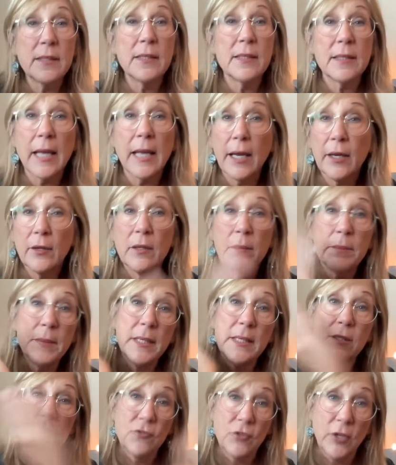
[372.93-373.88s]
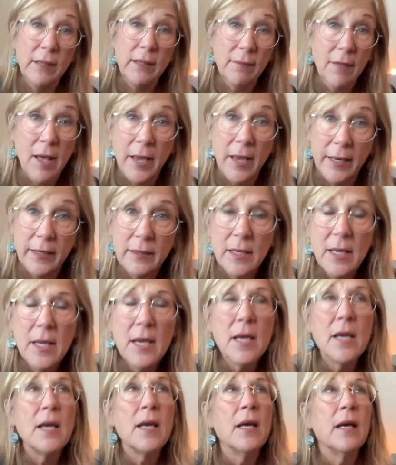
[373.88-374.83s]
It's not going to be a straight line.
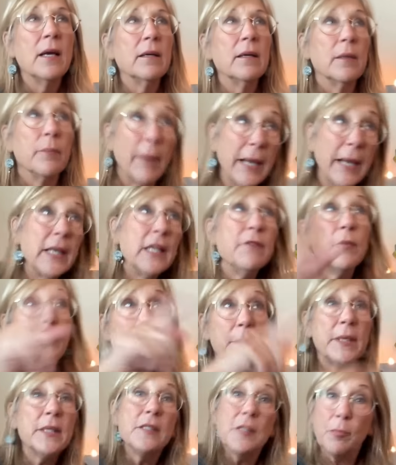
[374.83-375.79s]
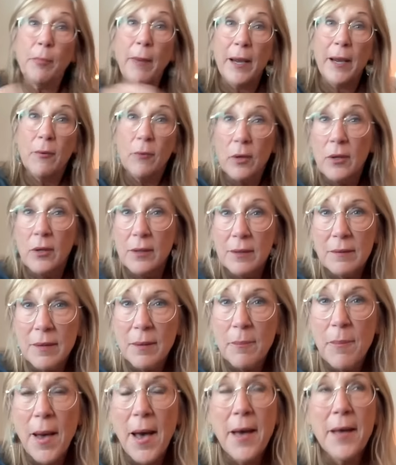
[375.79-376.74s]
It might even be a spiral,
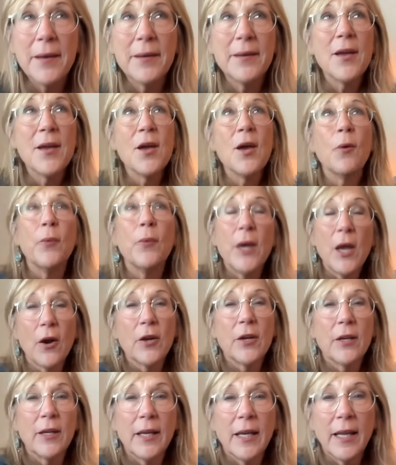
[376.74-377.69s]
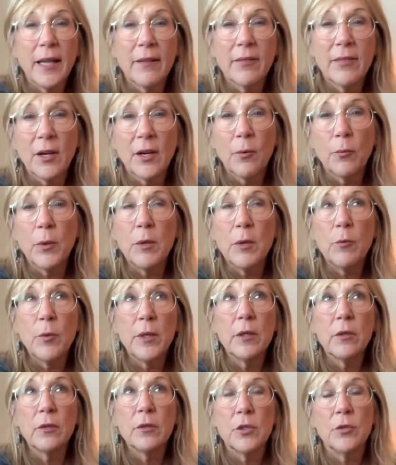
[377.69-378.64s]
but we are going to get there. We
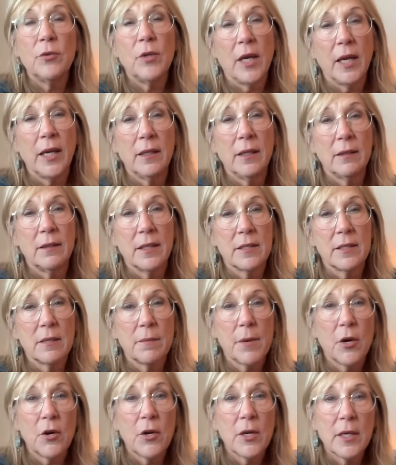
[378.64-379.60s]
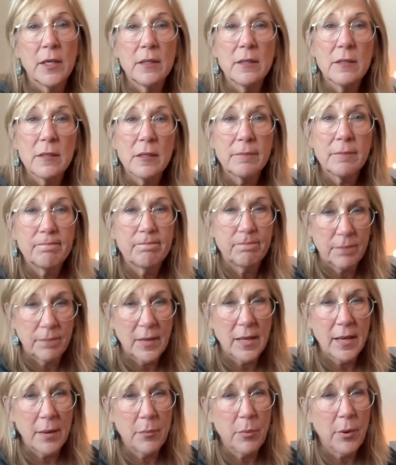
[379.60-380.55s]
will unite as Americans.
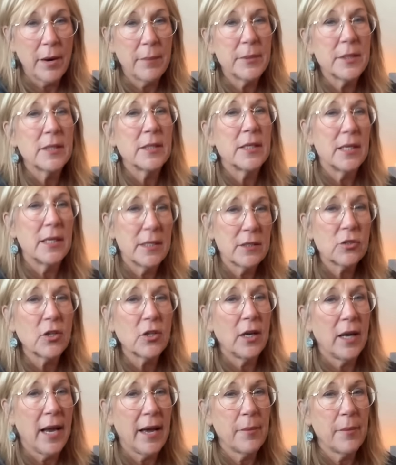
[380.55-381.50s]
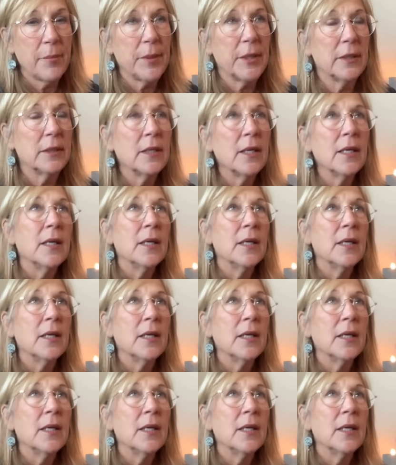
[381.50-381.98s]
I promise it is going to happen.